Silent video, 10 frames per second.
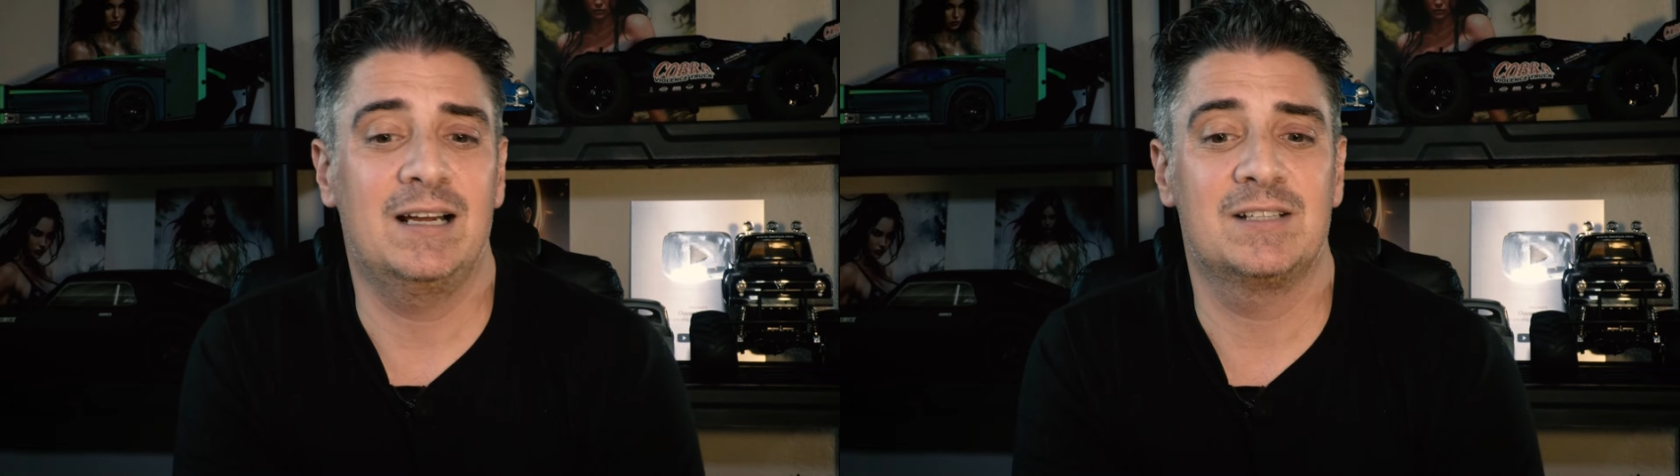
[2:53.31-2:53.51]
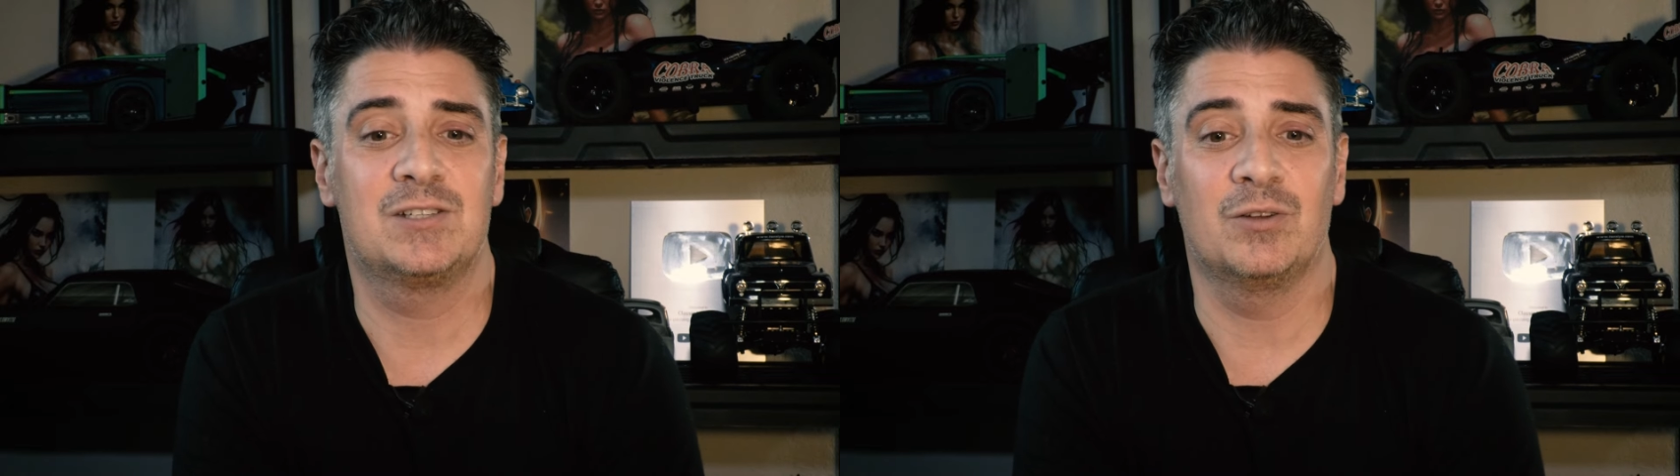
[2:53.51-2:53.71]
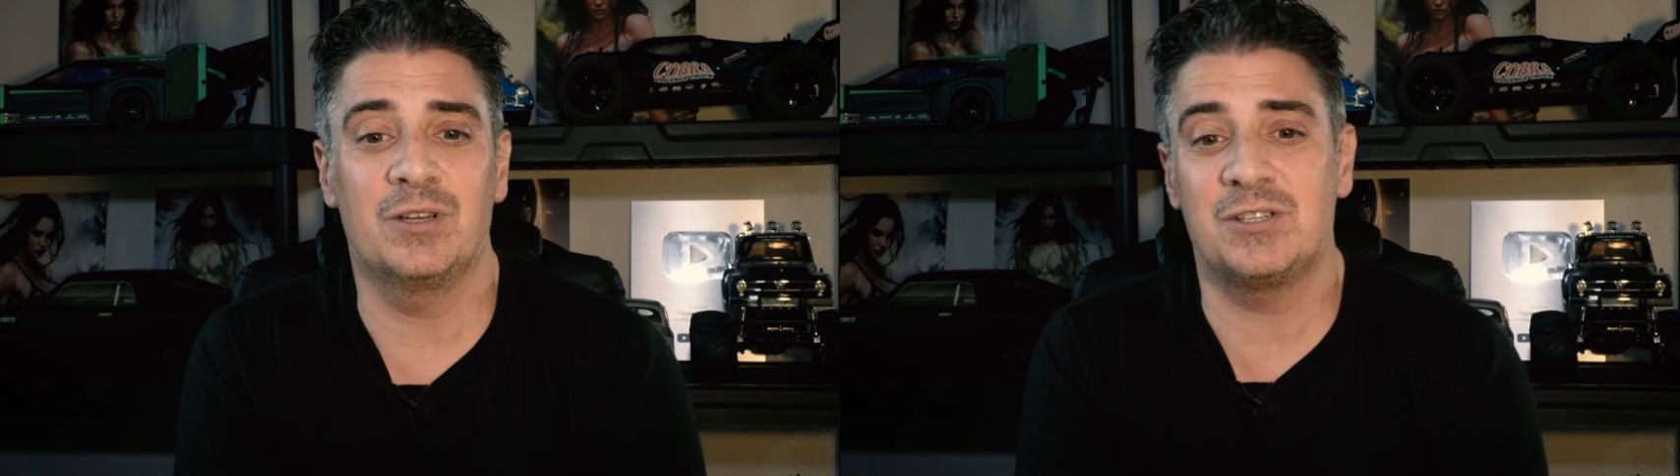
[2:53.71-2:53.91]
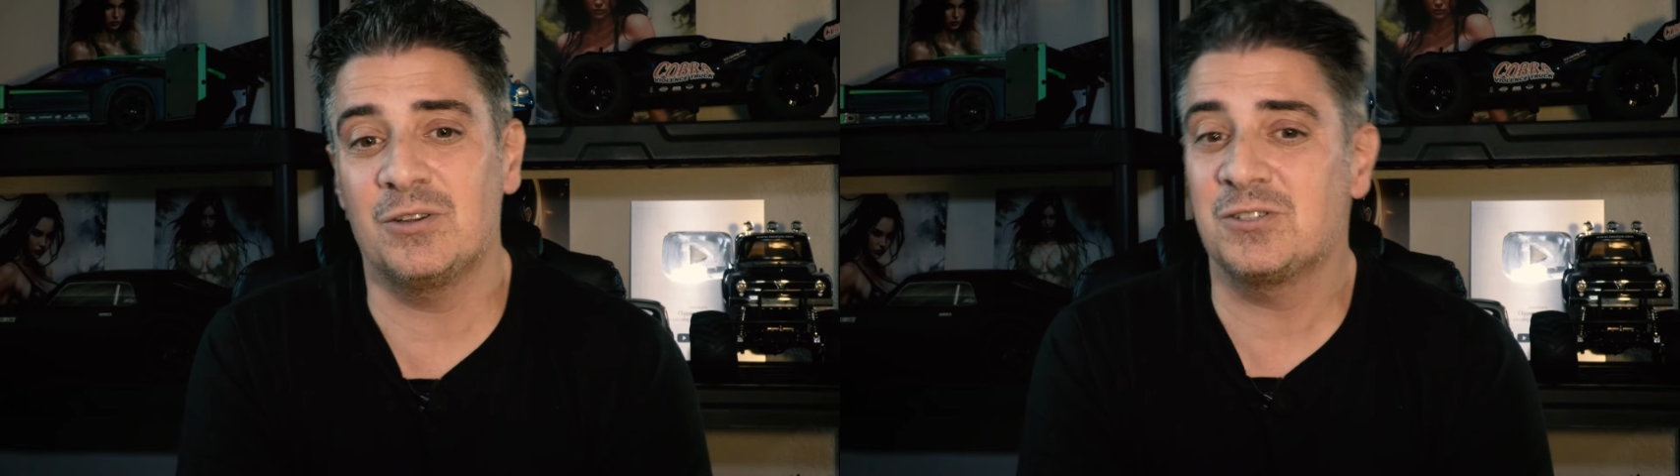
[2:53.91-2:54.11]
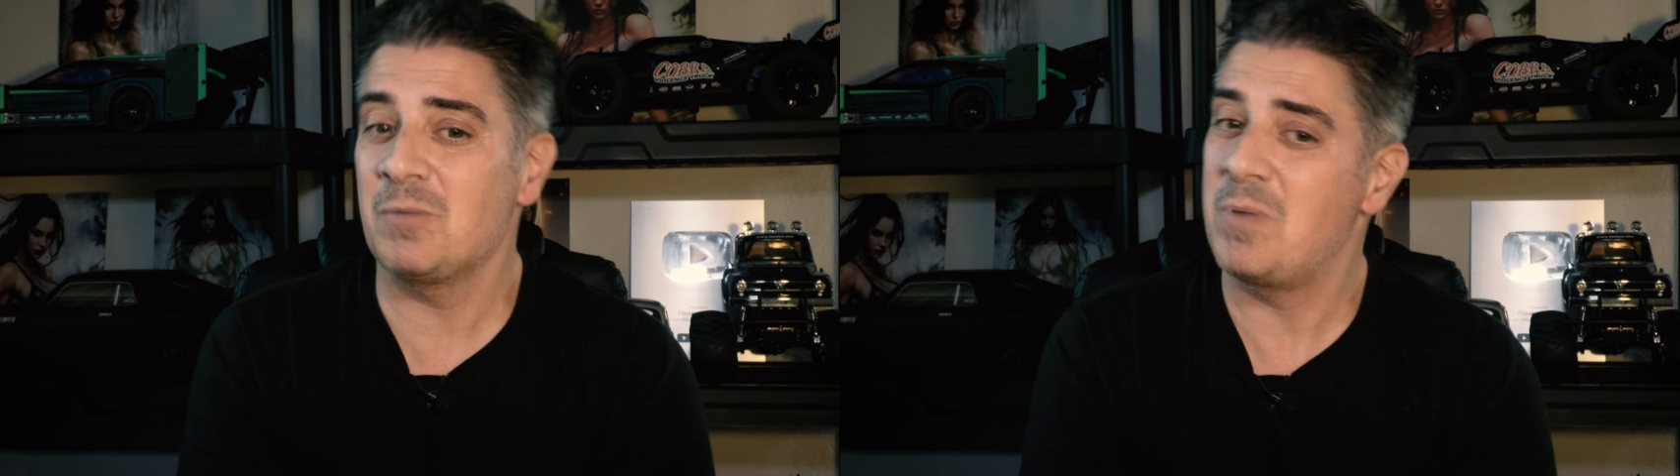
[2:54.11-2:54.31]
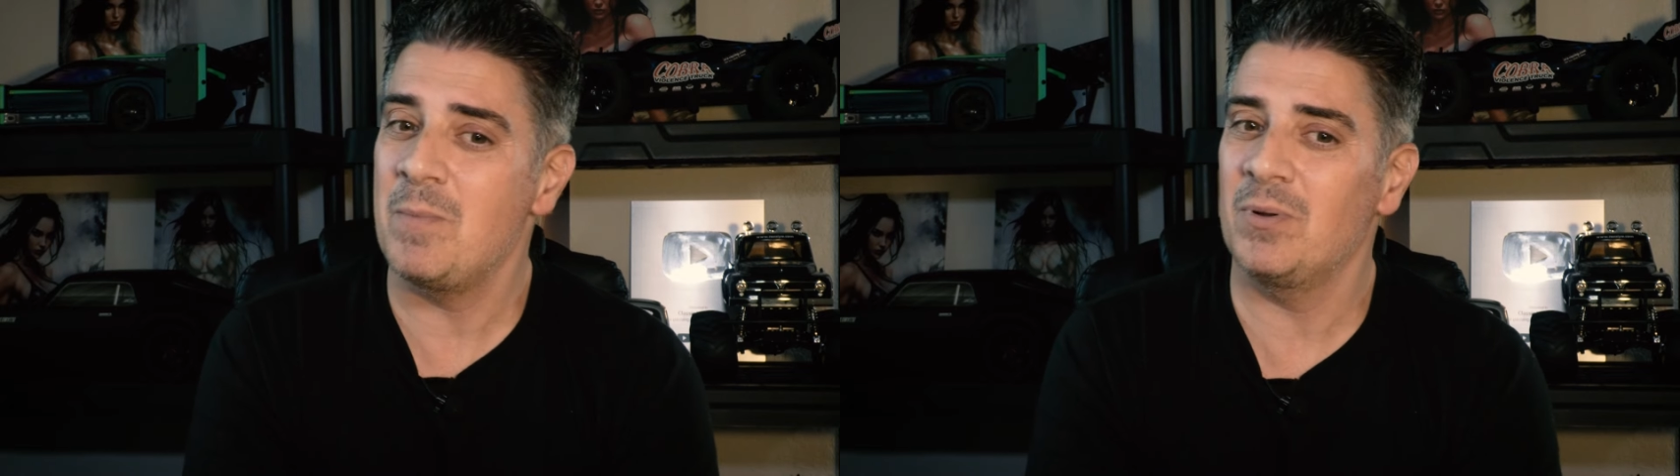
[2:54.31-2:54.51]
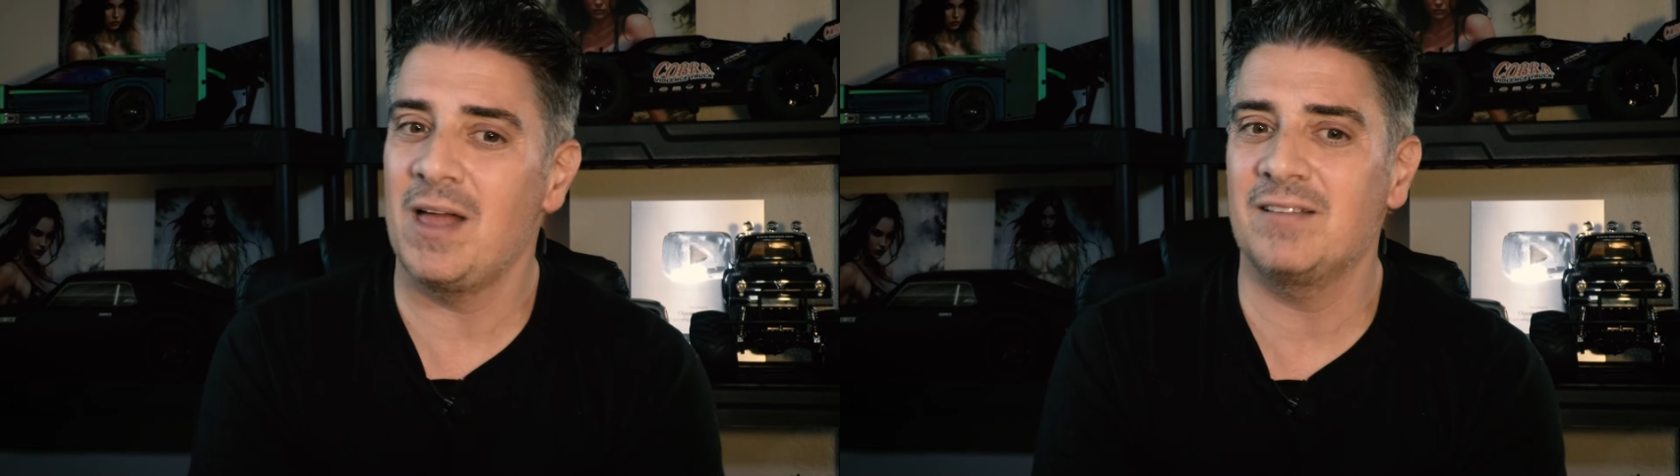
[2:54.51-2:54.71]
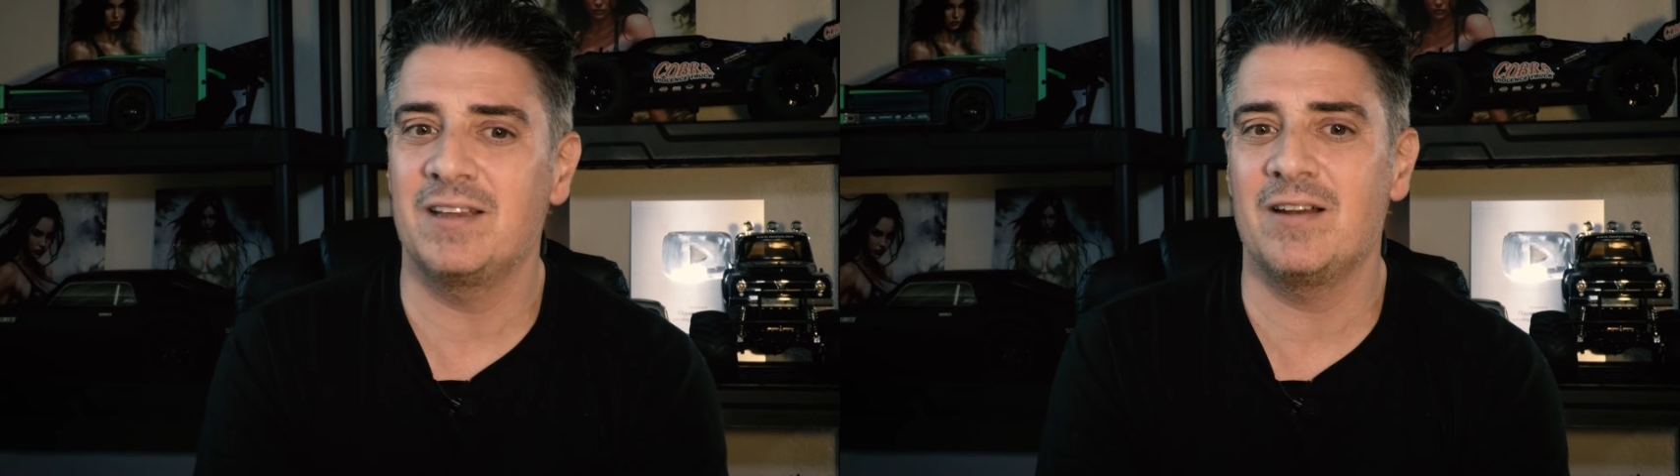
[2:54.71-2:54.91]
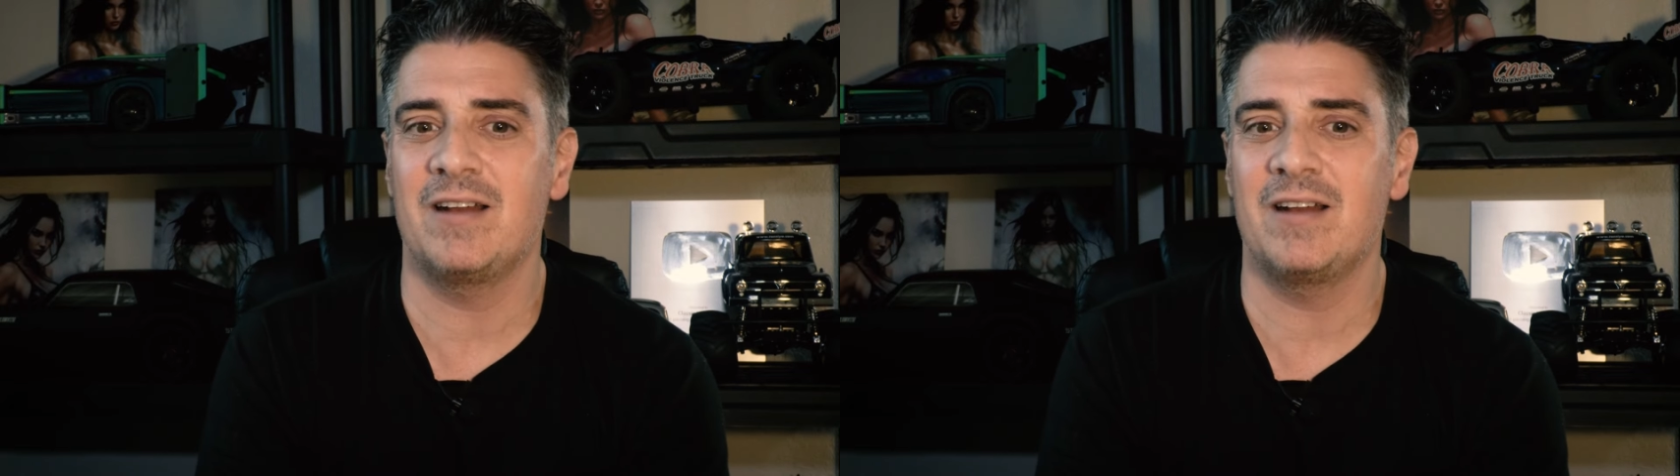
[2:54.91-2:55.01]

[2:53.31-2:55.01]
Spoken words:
So there's still some people out there